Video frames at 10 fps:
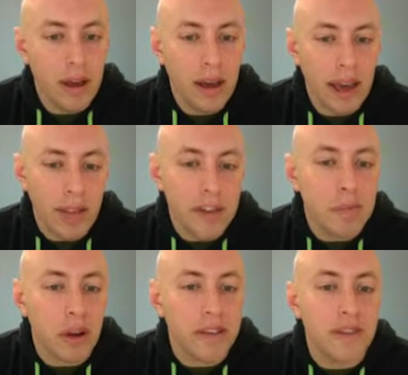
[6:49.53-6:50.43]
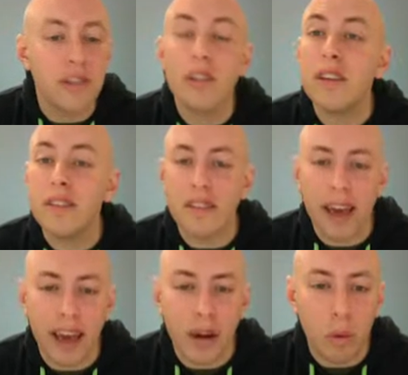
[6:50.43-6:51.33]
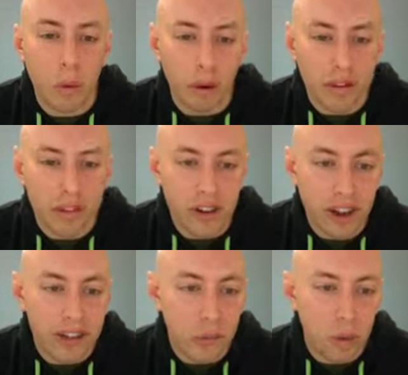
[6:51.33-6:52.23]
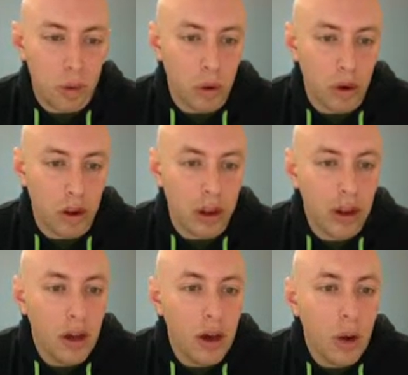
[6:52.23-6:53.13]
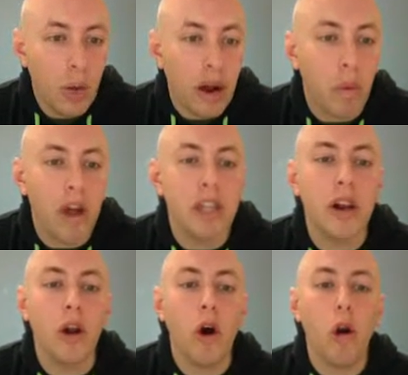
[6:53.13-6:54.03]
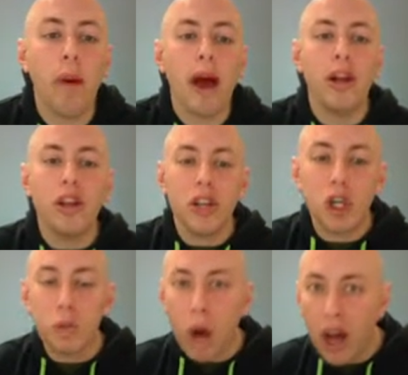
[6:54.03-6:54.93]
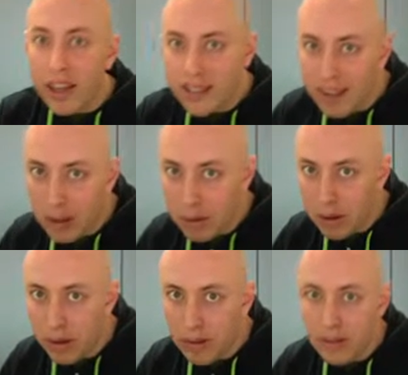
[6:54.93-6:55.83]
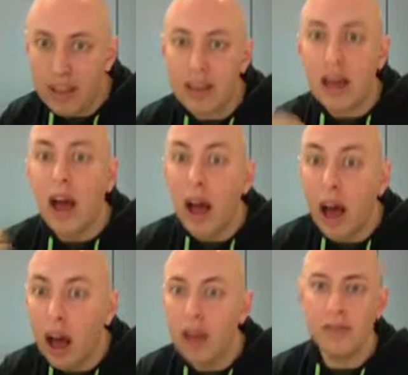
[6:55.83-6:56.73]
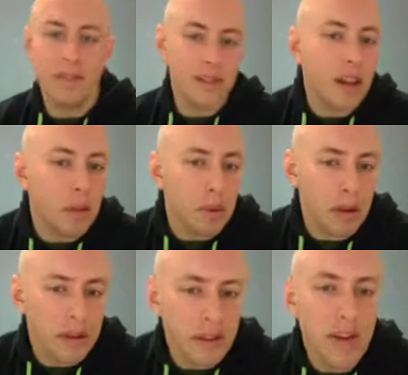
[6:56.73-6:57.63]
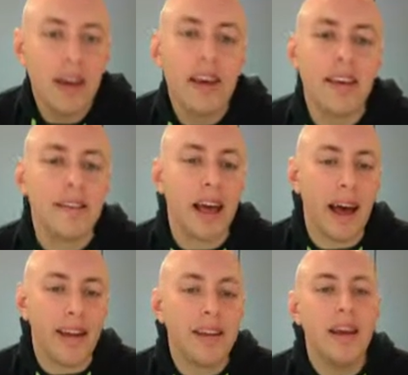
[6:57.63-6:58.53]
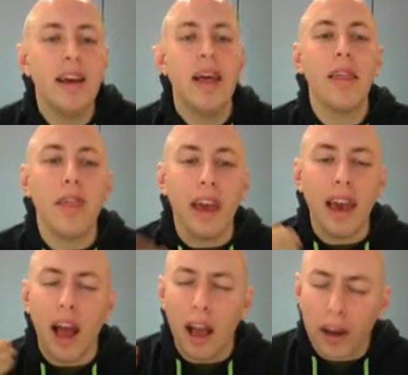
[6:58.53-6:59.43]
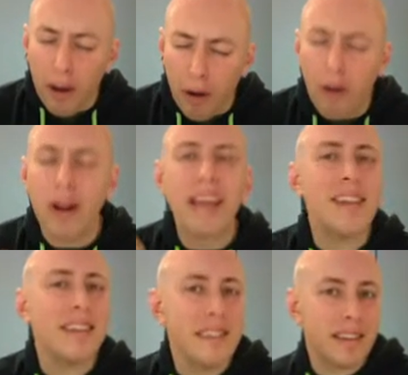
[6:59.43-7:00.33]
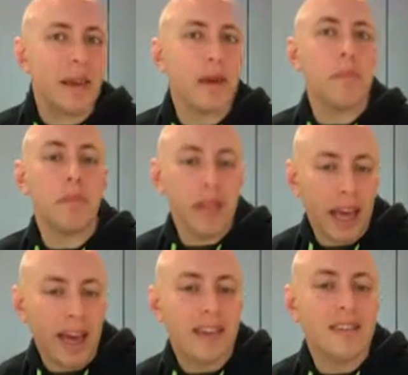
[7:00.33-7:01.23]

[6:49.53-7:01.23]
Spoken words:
And this brings us to the second word stress rule. What I want you to know about schwa syllables, the syllables, is that they occur in the same place